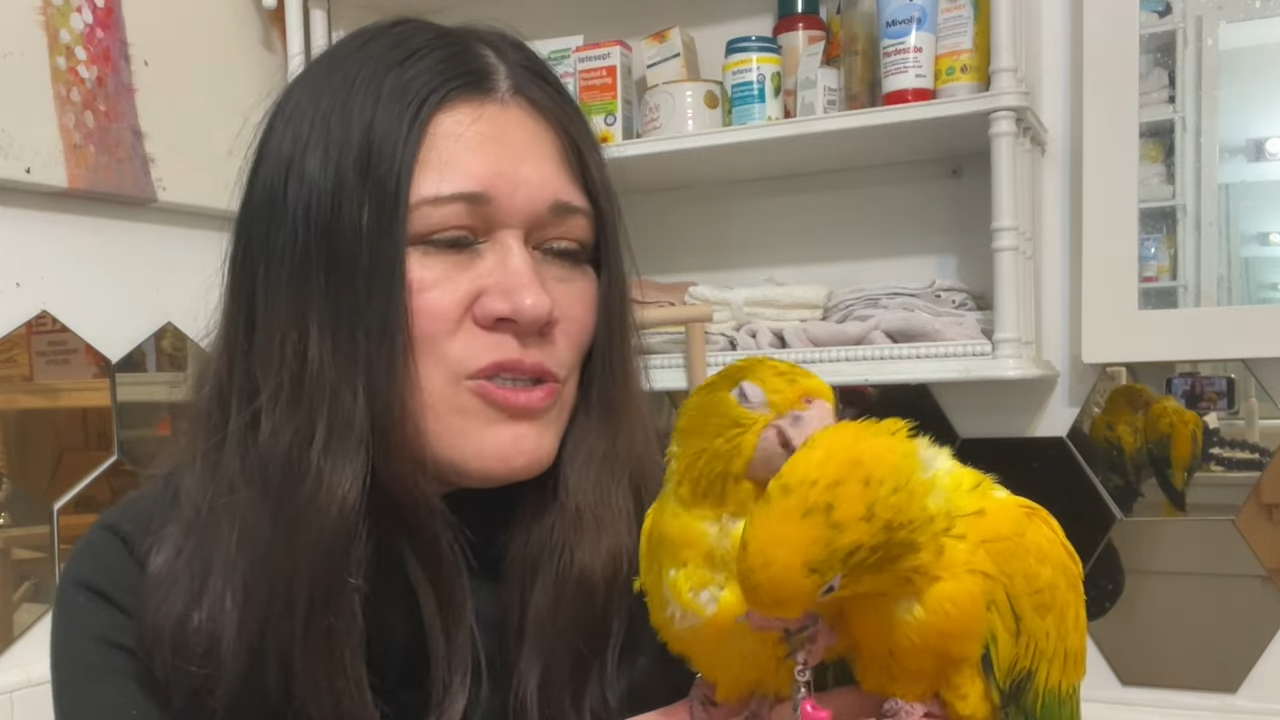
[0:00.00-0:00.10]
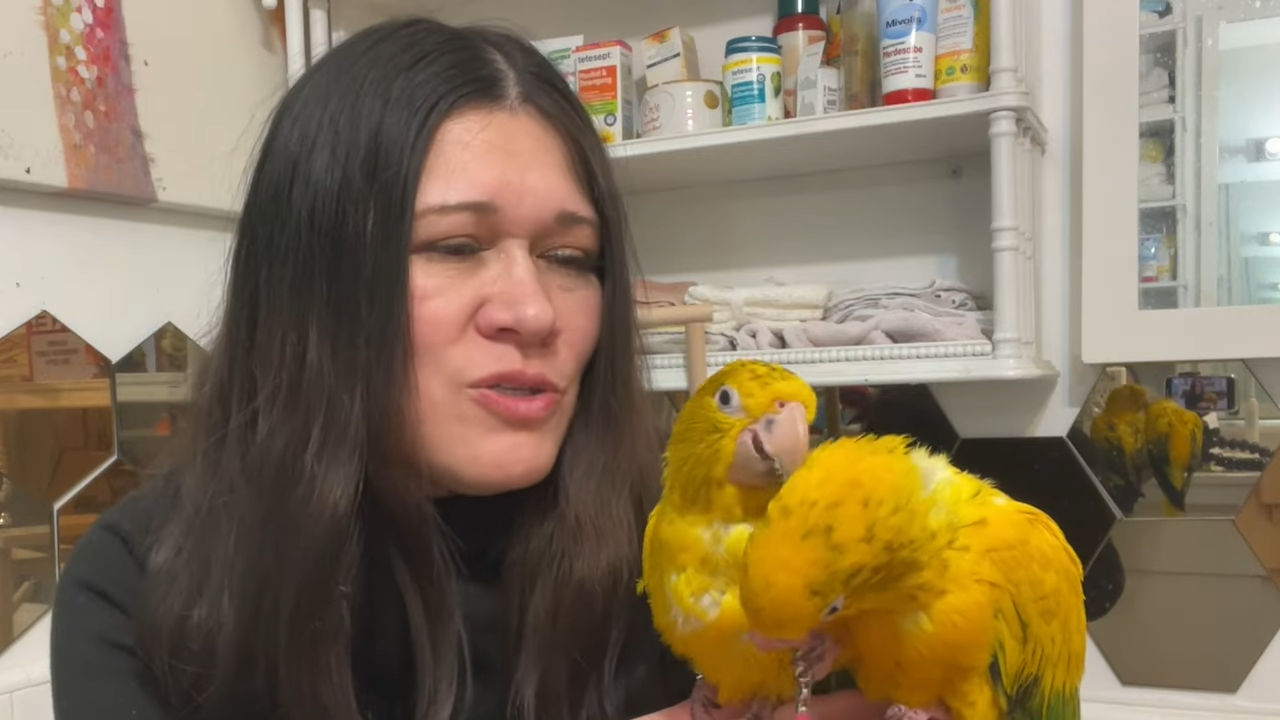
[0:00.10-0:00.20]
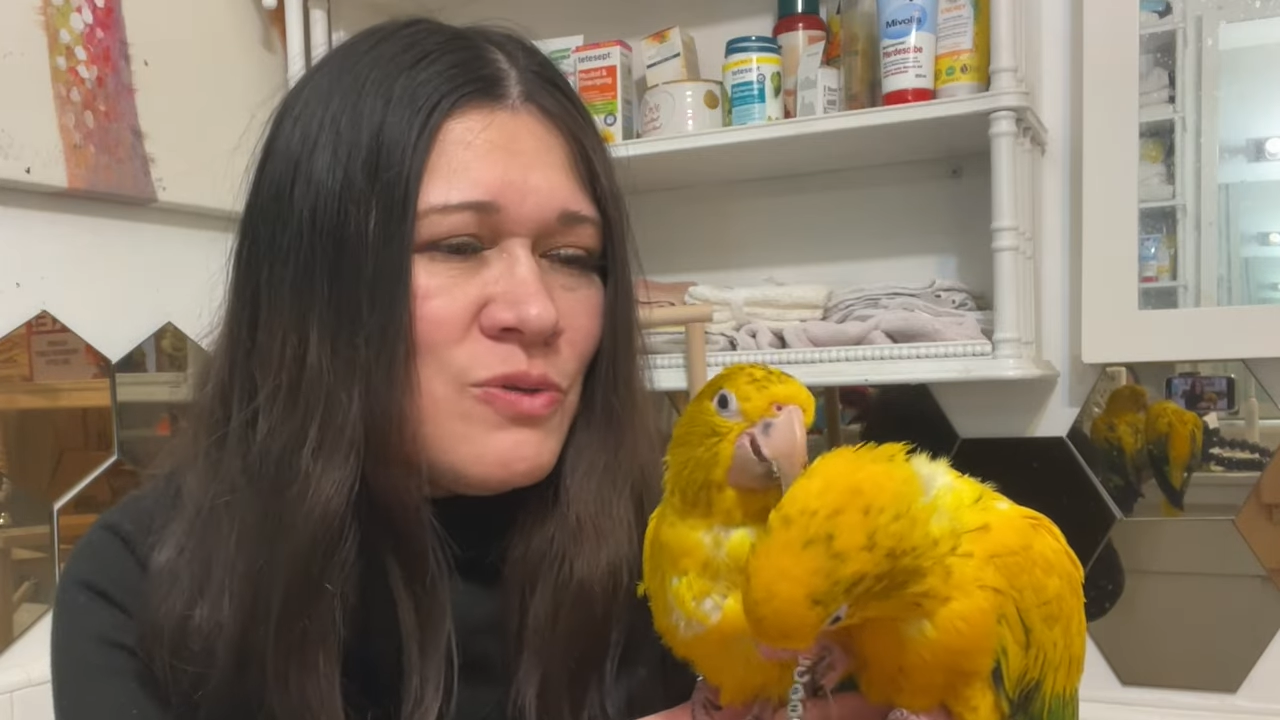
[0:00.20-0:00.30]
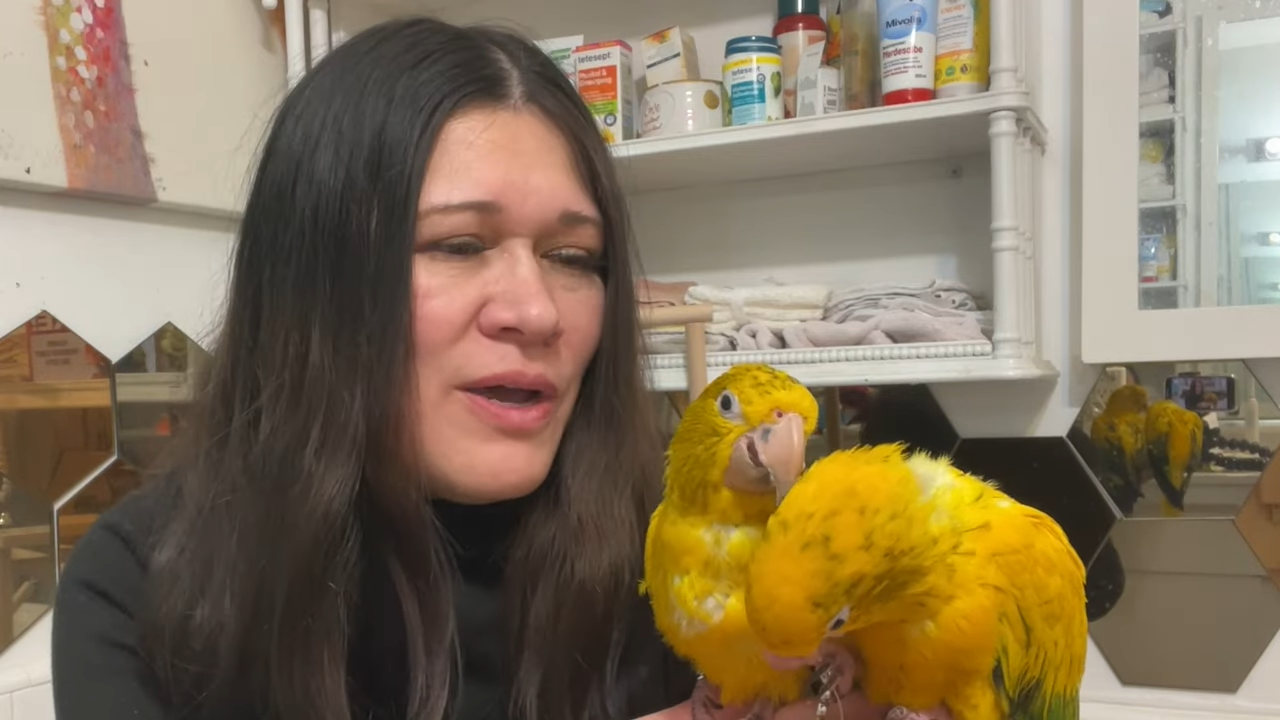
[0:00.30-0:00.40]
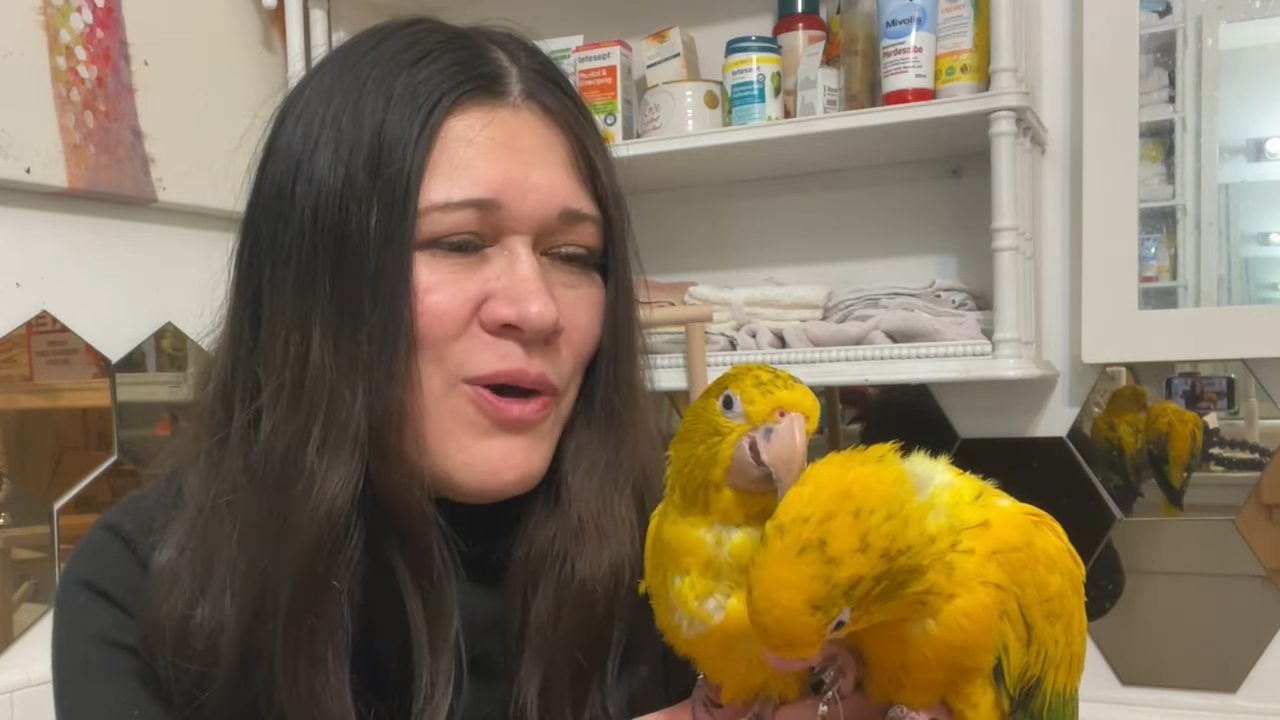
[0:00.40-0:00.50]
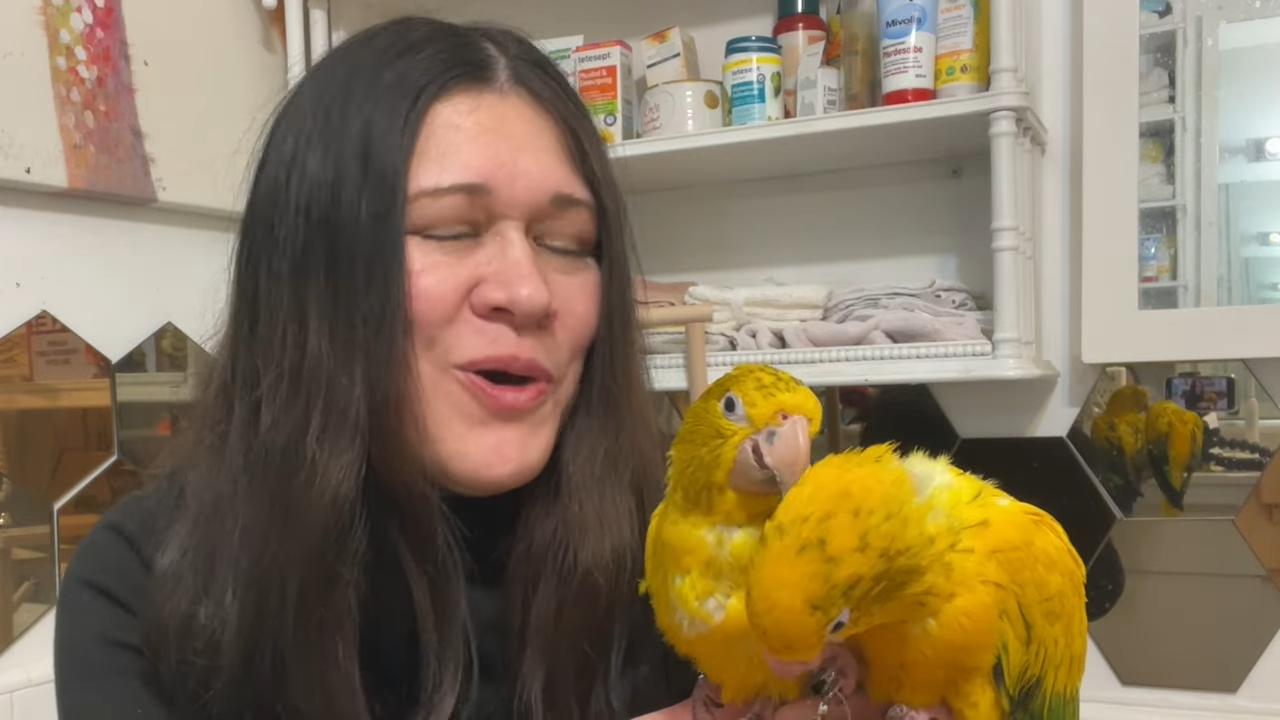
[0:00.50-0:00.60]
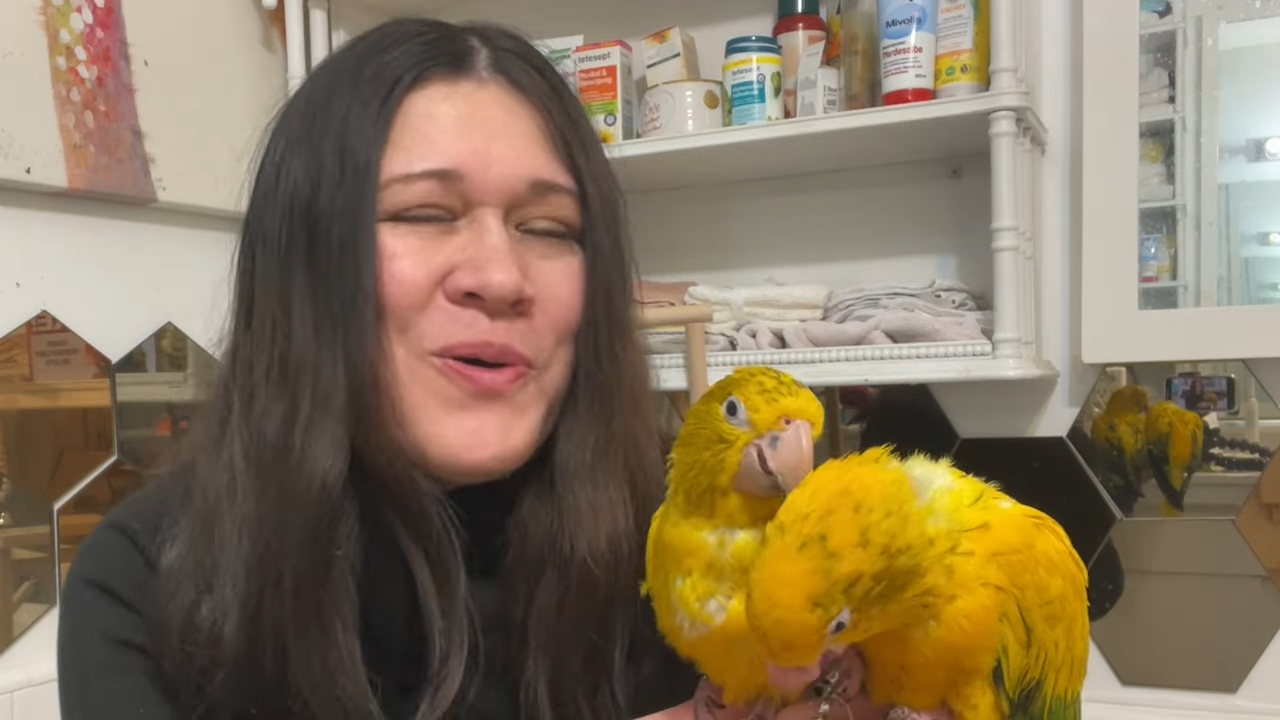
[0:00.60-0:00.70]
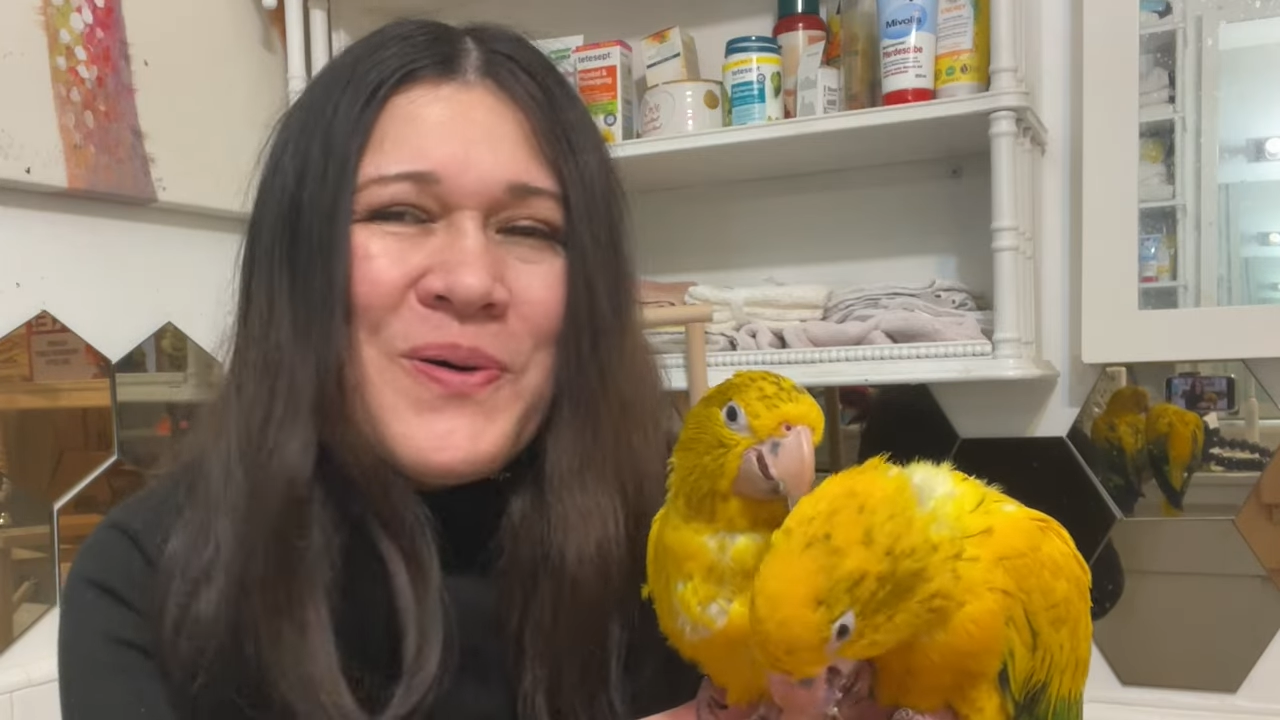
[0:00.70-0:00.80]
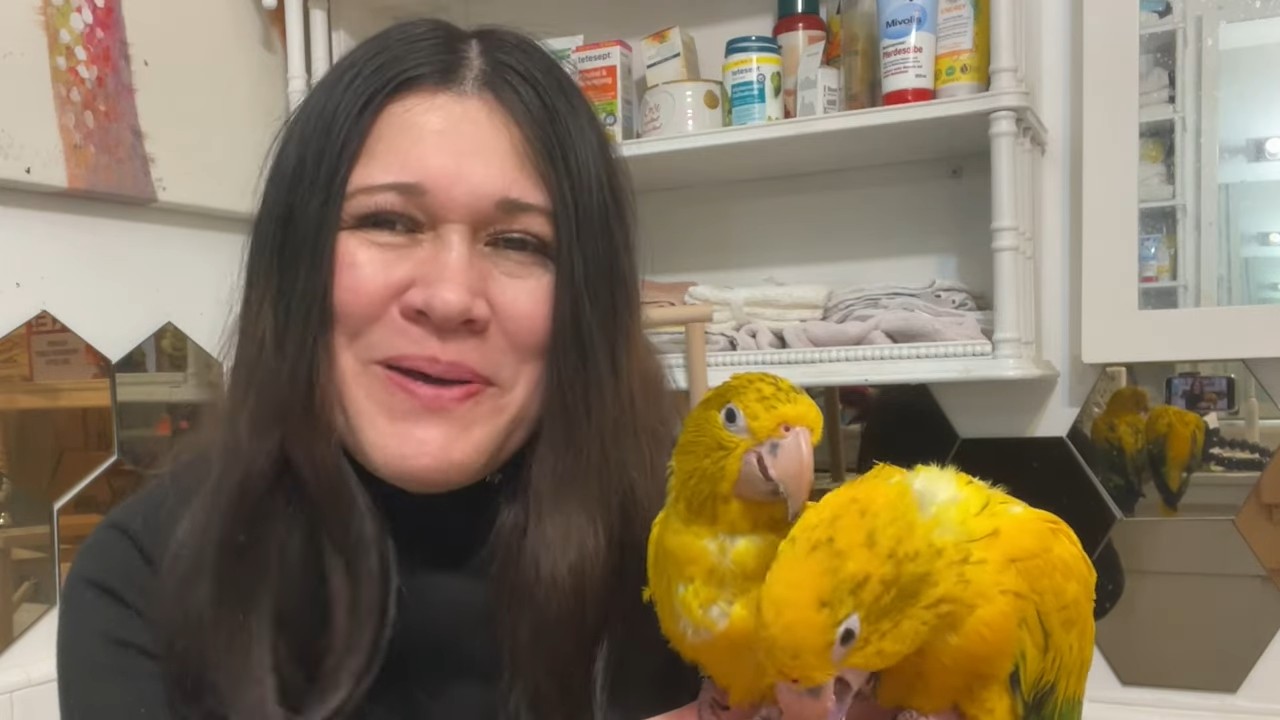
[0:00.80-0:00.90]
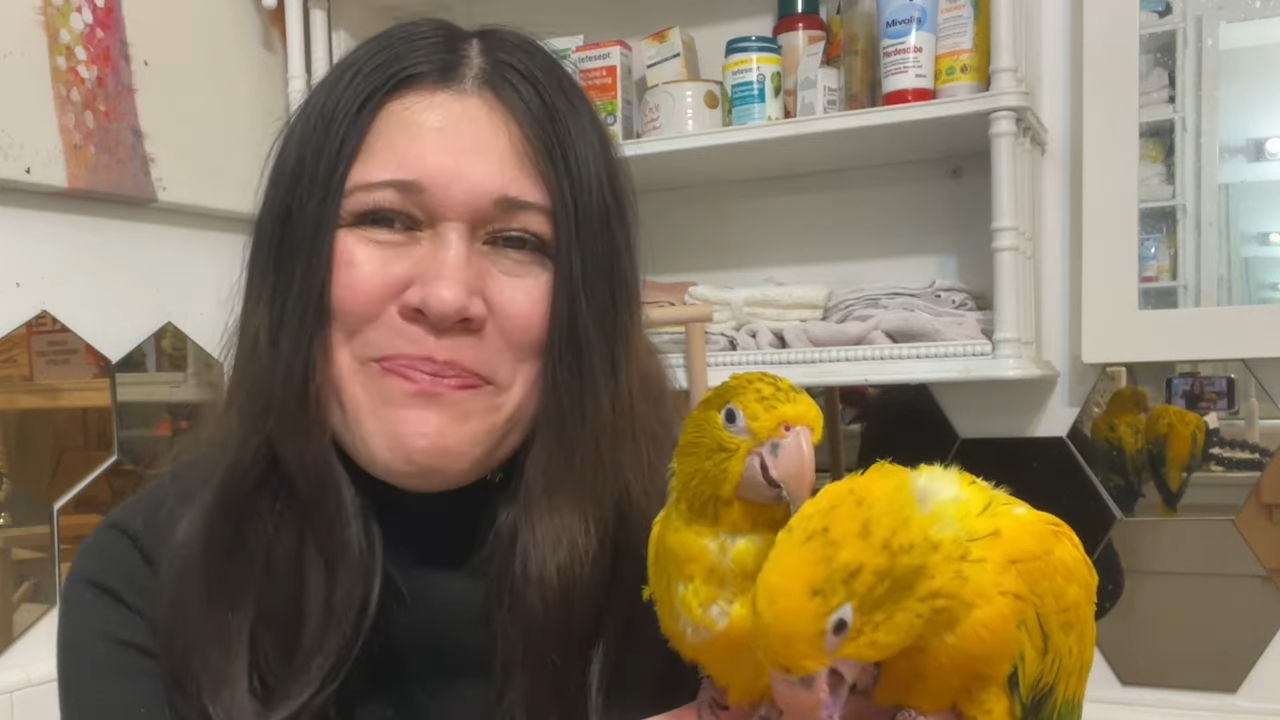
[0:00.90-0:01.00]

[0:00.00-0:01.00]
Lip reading: a